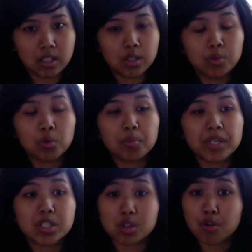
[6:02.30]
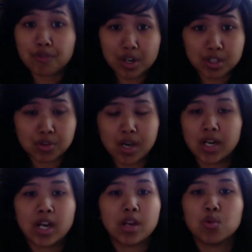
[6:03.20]
You will be so
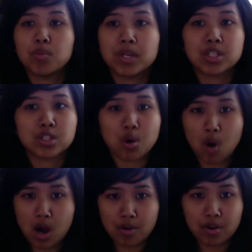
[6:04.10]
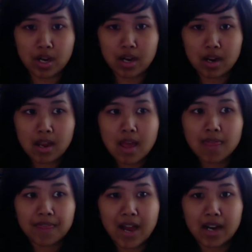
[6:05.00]
frustrated and you will be so hungry
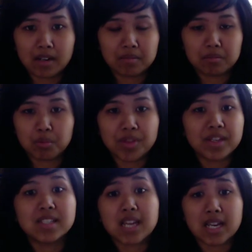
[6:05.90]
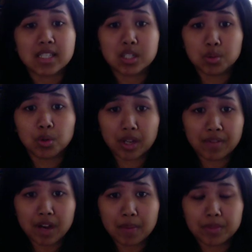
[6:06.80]
that within days you will
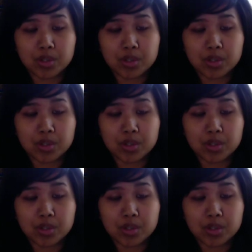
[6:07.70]
give up.